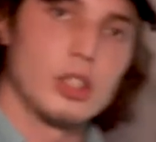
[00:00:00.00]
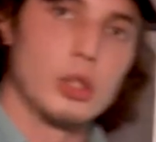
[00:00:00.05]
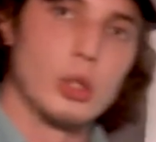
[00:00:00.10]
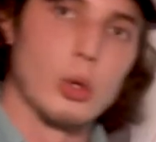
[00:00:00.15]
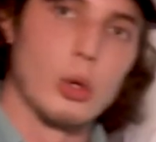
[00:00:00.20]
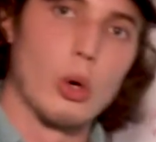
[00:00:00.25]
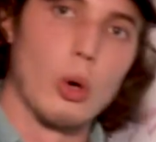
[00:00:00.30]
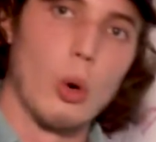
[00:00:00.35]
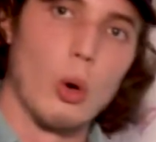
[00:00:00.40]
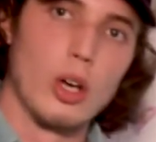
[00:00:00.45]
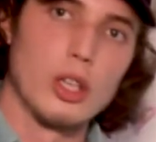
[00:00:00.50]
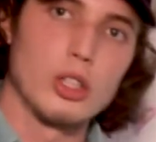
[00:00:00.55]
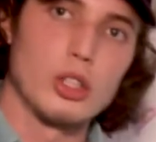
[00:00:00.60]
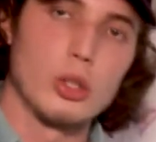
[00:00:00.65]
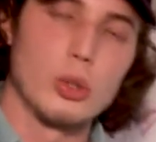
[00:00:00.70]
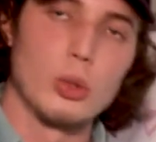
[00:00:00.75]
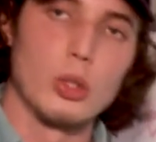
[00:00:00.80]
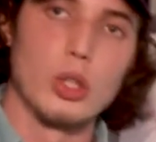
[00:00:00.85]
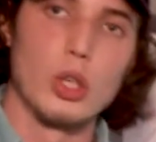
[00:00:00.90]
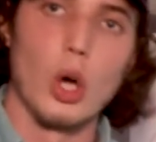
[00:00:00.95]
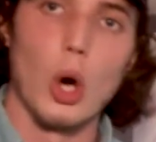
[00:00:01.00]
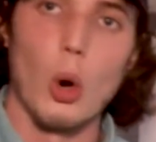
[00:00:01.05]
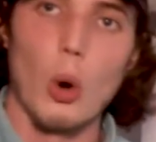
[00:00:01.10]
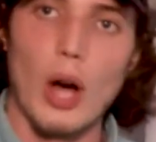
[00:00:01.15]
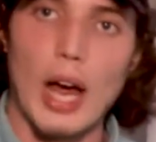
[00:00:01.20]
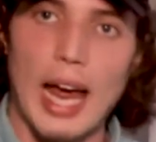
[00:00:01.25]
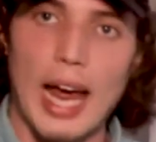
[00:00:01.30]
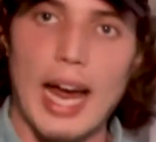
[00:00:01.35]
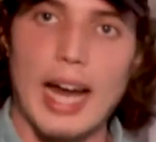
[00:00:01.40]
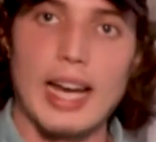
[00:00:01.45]
You're going to go
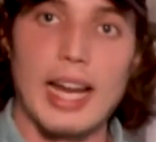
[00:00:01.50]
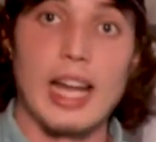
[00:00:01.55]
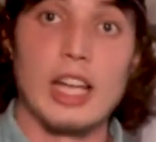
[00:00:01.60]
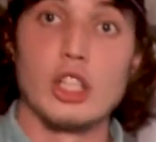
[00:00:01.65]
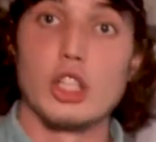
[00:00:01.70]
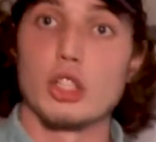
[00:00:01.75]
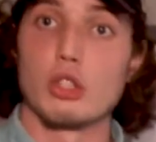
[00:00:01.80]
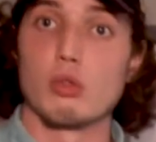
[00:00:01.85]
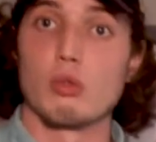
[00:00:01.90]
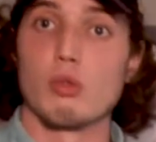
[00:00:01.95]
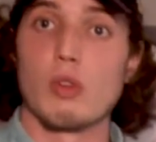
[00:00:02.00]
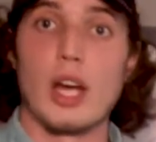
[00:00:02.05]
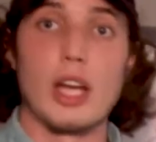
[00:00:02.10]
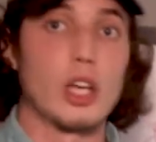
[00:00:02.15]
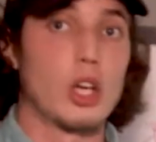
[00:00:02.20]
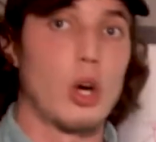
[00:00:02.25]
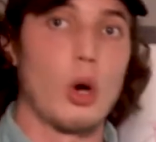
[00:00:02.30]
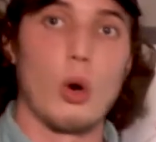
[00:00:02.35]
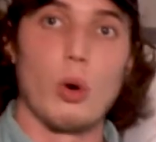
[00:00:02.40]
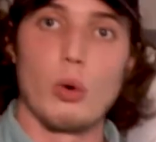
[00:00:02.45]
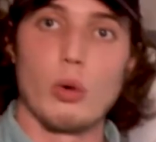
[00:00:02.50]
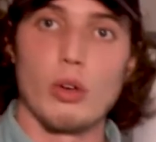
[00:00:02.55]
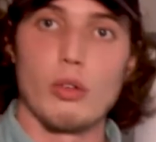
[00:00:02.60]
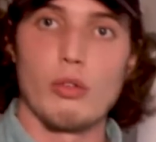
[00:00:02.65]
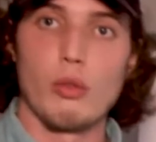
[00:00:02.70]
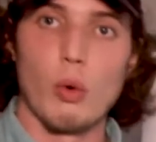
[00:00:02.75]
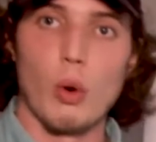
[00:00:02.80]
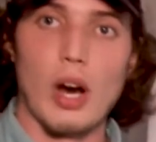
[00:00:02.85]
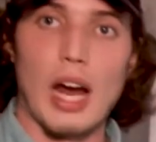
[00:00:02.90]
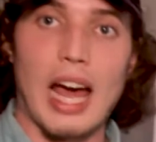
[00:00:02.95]
ahead and just write code
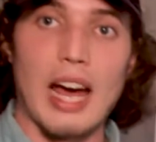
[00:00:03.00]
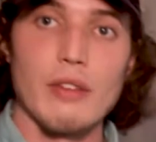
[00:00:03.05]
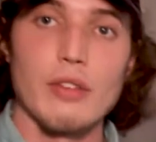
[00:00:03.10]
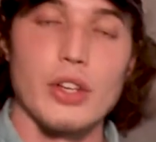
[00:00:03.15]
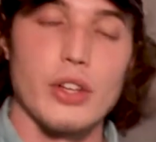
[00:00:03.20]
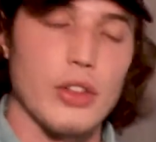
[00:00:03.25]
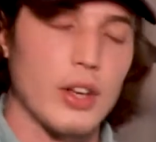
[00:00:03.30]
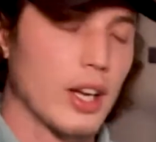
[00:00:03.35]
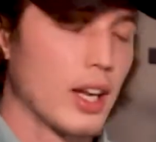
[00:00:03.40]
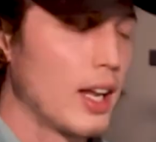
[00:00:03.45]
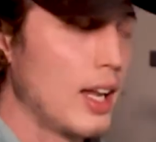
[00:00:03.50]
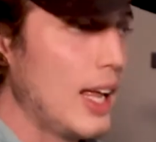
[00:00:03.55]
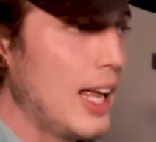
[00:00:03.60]
for everything.